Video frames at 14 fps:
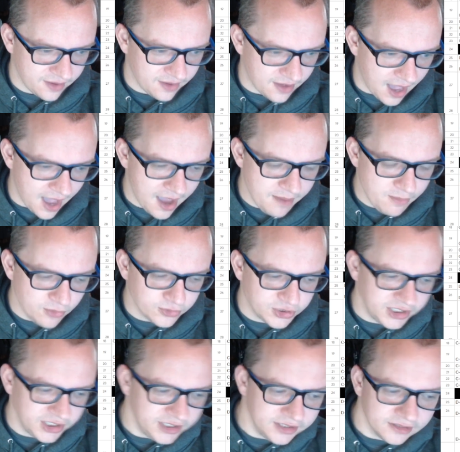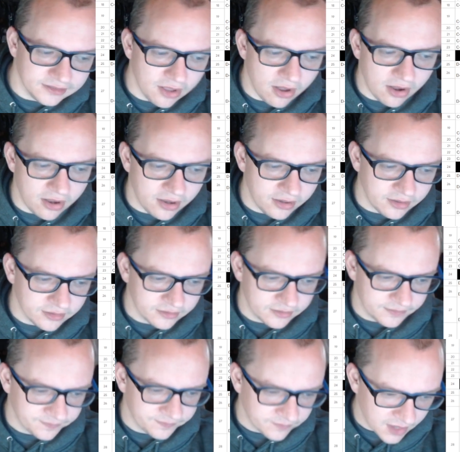Imogen Law.
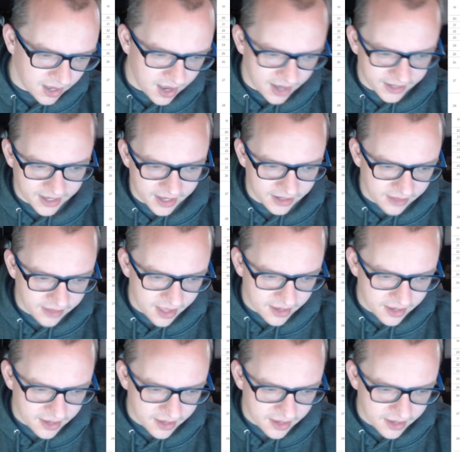I got a lot of